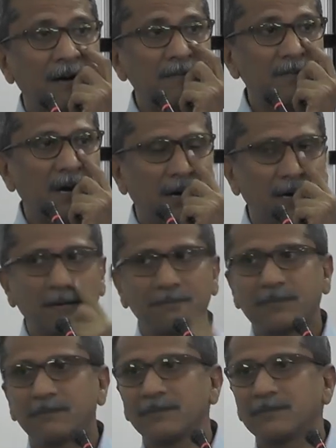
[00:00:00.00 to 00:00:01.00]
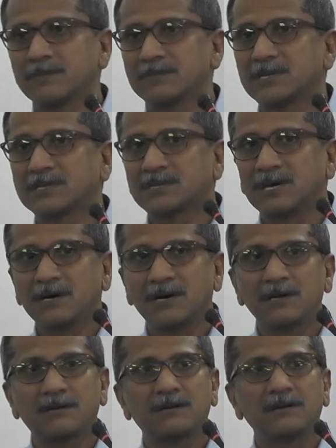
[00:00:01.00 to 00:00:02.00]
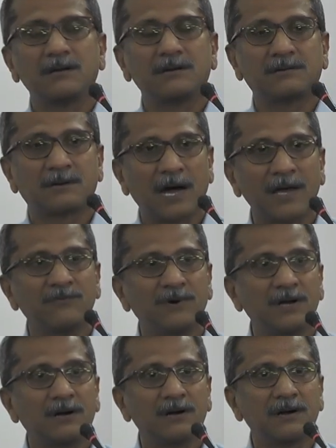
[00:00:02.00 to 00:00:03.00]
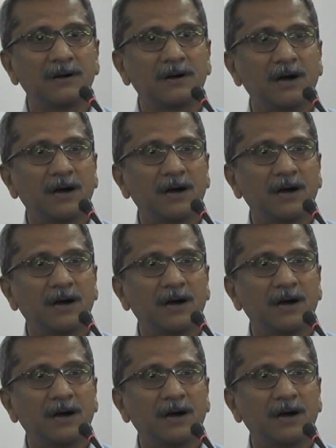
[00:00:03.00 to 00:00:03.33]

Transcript: um, uh, the third driver